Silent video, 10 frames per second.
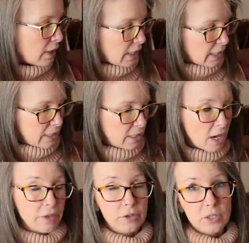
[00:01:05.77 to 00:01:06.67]
and
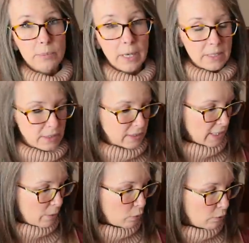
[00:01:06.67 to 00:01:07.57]
other spices
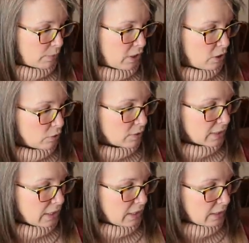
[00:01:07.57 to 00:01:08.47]
that we'll be
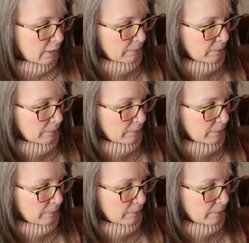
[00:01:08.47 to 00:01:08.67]
using